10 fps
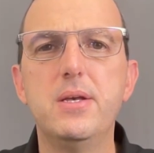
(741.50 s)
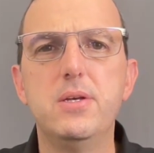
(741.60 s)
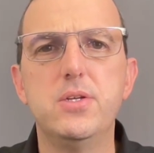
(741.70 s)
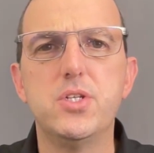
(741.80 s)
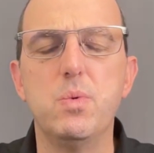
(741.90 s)

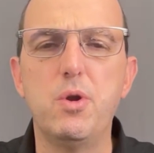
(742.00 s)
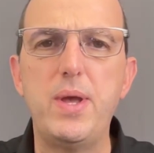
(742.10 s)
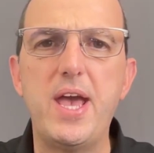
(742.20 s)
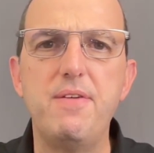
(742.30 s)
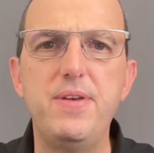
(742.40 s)
So what do
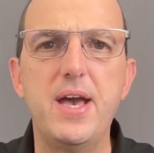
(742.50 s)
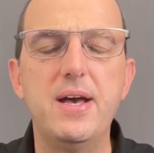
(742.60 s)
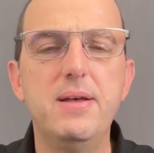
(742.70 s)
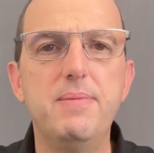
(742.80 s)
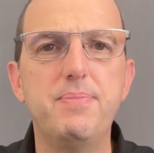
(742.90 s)
we have
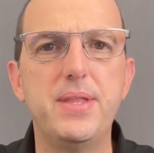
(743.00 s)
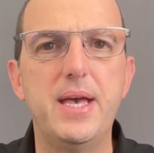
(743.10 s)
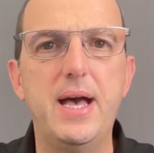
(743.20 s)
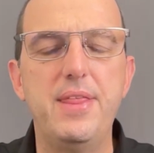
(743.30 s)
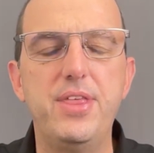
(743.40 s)
here?
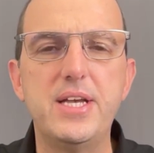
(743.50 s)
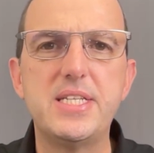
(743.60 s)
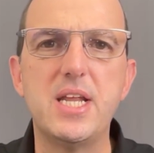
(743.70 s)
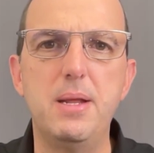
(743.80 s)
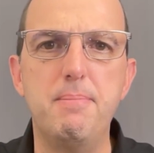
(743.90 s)
I think
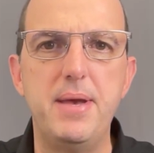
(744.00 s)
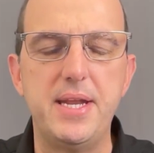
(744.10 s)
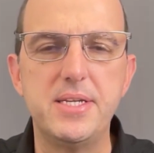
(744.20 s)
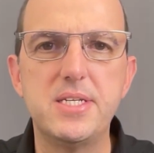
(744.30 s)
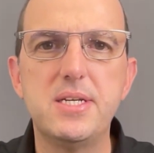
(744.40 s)
it's a
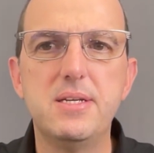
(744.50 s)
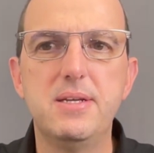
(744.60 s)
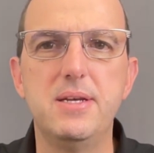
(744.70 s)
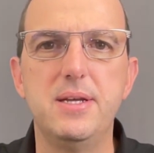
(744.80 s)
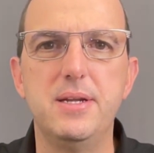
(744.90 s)
lament
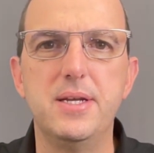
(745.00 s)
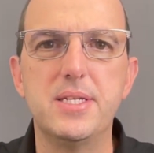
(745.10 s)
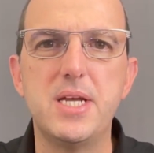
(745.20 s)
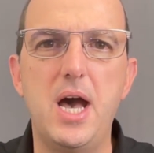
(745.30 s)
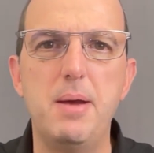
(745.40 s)
in a
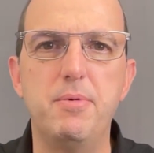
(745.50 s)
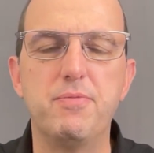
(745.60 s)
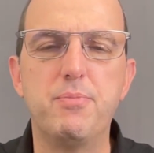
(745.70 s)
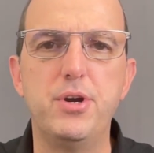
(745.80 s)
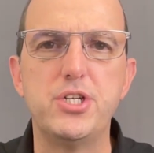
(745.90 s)
time
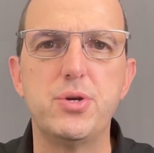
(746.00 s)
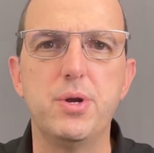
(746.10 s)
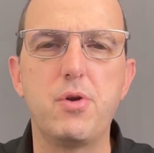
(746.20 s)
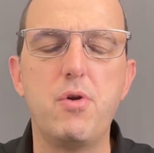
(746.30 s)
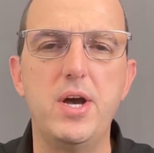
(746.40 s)
of pressure
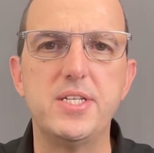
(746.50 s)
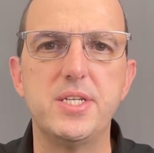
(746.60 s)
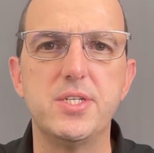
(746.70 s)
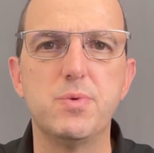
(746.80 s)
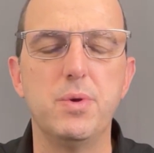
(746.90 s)
and
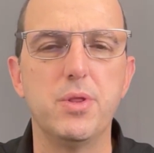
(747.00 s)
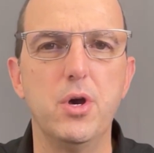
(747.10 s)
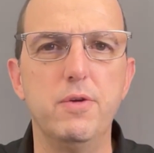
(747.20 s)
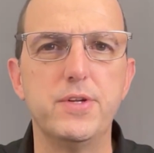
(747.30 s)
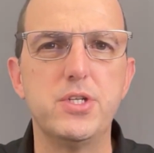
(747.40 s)
crisis with
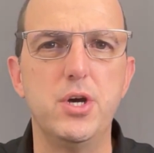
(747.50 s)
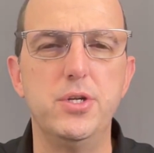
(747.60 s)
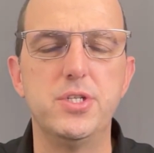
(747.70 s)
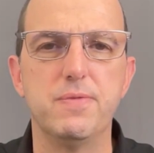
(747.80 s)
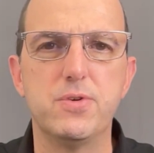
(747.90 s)

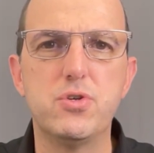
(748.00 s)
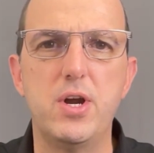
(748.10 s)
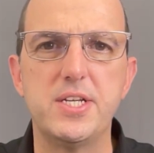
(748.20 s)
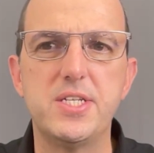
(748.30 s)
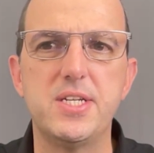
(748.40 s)
overtones of
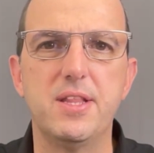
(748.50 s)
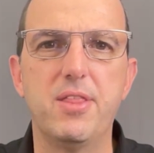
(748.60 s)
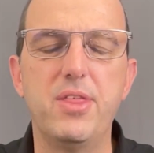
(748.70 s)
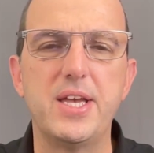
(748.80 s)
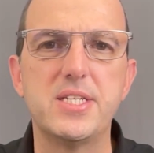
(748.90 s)
trust and
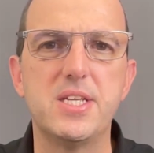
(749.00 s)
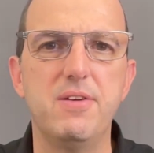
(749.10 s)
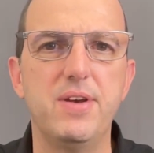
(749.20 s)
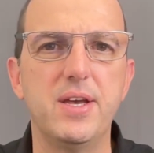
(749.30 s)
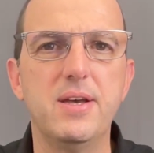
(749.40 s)

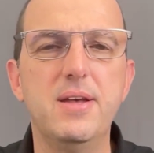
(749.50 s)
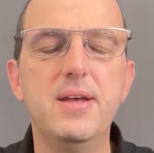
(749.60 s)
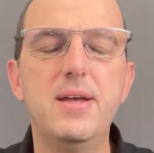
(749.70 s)
thanksgiving.